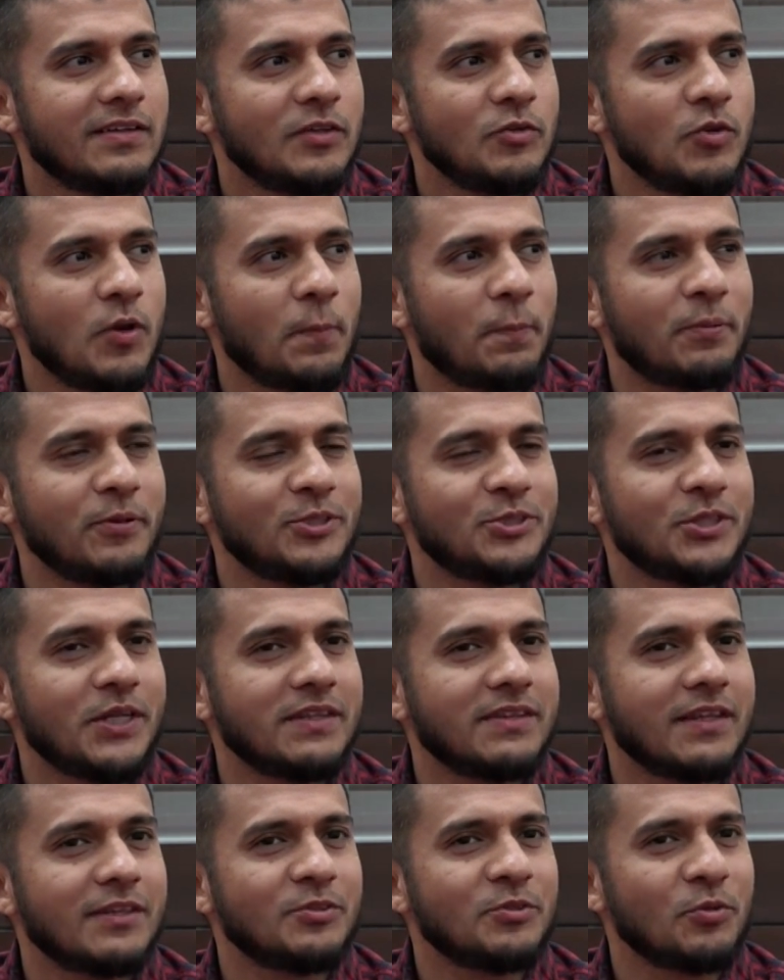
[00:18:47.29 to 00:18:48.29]
You
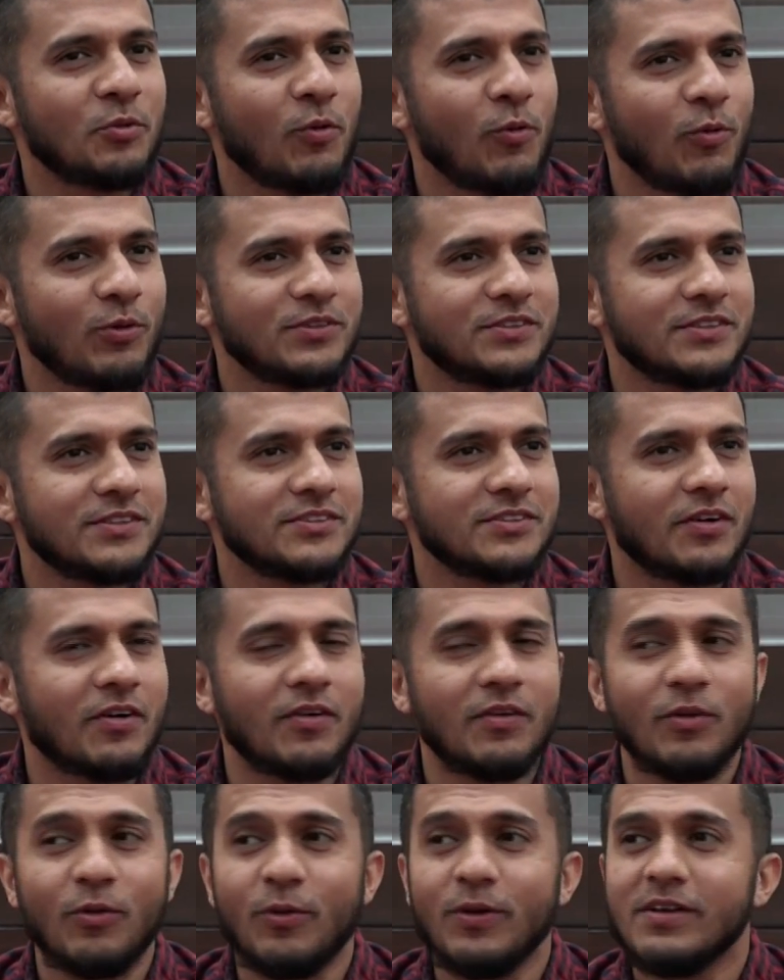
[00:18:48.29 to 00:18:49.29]
appreciate that your horses
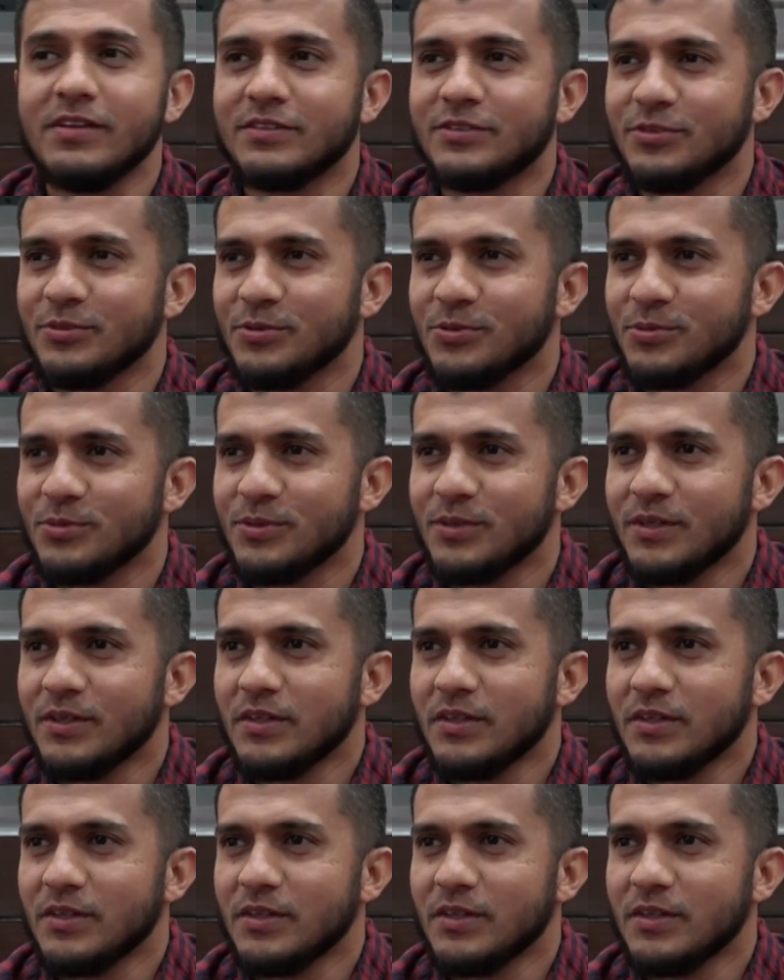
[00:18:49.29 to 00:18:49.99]
are loyal to you.